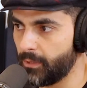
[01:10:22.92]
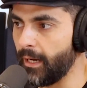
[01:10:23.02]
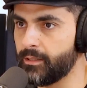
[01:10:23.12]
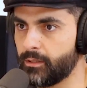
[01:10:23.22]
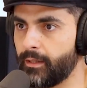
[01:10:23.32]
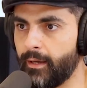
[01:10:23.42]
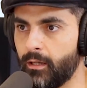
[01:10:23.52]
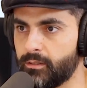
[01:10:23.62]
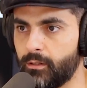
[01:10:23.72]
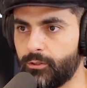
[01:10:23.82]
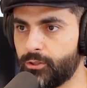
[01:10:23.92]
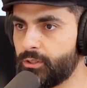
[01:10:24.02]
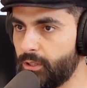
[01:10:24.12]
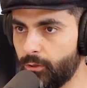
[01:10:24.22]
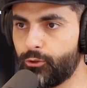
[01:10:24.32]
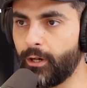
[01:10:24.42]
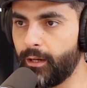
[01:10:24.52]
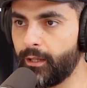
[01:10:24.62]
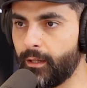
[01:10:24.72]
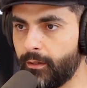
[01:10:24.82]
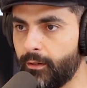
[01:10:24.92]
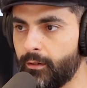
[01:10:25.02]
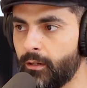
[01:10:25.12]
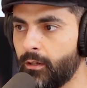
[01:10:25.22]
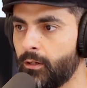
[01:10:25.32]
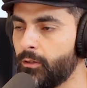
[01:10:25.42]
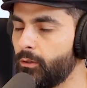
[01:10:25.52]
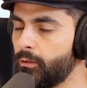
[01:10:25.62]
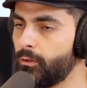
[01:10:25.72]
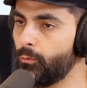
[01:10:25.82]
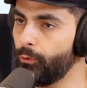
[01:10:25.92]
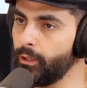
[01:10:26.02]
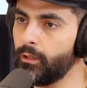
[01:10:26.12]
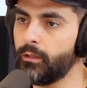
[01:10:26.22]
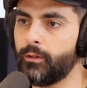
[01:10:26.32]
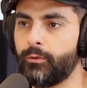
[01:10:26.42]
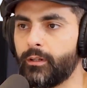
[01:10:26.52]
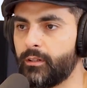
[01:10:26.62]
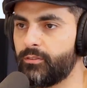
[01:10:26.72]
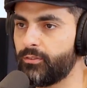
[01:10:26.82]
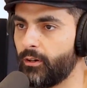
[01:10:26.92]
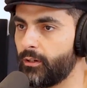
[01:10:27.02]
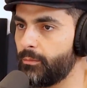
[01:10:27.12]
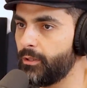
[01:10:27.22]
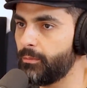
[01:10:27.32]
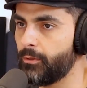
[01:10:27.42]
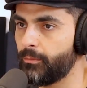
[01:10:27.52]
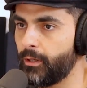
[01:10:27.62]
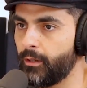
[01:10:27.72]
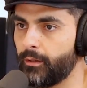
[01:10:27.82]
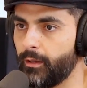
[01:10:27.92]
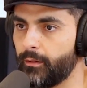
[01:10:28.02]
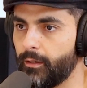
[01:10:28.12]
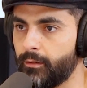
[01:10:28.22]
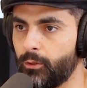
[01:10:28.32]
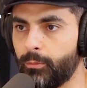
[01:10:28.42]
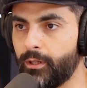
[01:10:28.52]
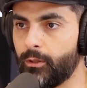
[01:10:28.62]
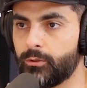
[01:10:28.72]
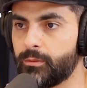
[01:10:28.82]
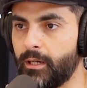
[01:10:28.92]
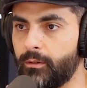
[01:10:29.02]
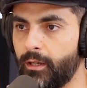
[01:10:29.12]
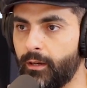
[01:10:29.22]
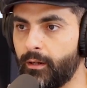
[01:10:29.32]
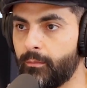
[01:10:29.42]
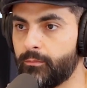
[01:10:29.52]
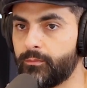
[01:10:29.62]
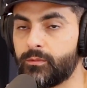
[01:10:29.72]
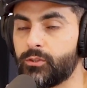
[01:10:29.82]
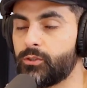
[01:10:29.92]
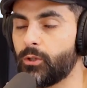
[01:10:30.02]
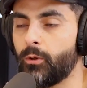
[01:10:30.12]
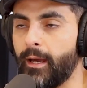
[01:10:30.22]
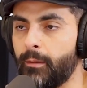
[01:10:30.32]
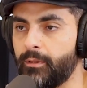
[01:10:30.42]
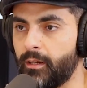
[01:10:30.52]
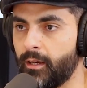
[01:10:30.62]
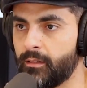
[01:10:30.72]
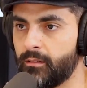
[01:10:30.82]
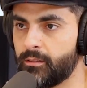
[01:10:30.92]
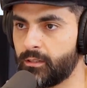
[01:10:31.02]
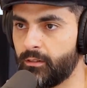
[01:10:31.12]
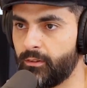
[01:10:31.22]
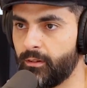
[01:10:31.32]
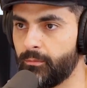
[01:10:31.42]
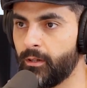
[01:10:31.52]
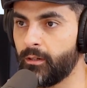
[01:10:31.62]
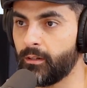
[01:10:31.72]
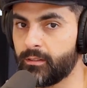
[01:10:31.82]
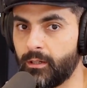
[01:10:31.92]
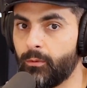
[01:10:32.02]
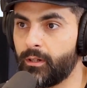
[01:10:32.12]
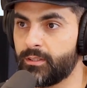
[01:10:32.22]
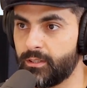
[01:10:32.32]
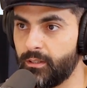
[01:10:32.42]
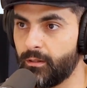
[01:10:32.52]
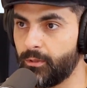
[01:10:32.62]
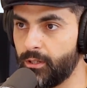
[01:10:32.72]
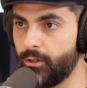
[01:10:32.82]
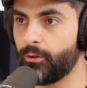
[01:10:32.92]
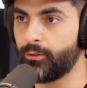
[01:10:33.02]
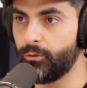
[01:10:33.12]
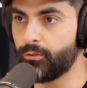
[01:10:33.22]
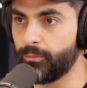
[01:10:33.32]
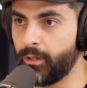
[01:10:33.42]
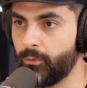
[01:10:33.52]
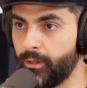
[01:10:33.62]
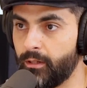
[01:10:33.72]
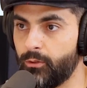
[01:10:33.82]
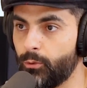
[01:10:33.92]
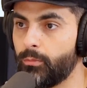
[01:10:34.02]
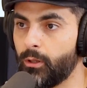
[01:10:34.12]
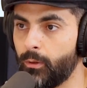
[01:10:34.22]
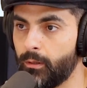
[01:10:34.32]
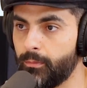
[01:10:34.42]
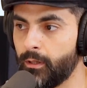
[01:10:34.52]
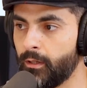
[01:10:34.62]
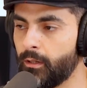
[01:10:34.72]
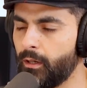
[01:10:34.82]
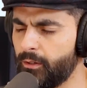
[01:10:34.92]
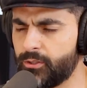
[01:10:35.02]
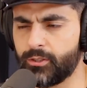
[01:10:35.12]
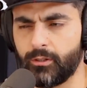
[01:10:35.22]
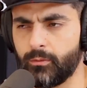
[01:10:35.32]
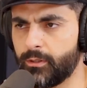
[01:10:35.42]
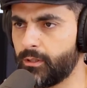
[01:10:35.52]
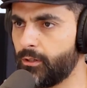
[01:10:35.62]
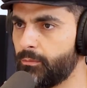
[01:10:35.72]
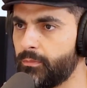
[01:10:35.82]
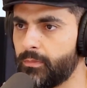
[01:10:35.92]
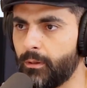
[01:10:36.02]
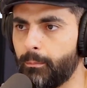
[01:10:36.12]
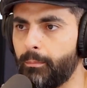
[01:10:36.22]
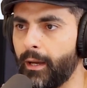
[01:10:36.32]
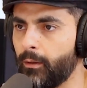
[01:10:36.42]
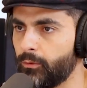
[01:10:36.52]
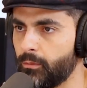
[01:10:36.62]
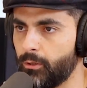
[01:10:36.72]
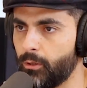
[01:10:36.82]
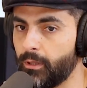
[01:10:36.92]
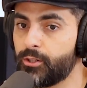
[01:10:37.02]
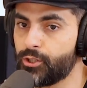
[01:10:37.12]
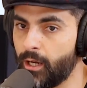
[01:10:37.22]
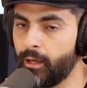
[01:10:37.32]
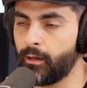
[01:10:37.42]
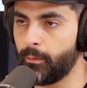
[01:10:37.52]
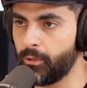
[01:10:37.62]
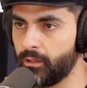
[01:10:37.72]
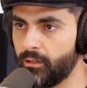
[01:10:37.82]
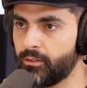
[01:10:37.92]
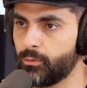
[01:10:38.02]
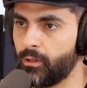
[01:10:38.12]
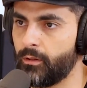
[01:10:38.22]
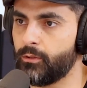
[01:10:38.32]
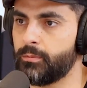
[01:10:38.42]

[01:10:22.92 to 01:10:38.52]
guys and gals that are just still trying to get there. Really, really funny people, man, that like nobody knows about yet. And I'm so happy that I got to discover them, because I want to see them a year or 2 from now when they do blow up. And there's certain ones that they're bound to blow up. Like Cheyenne, I believe, is one of those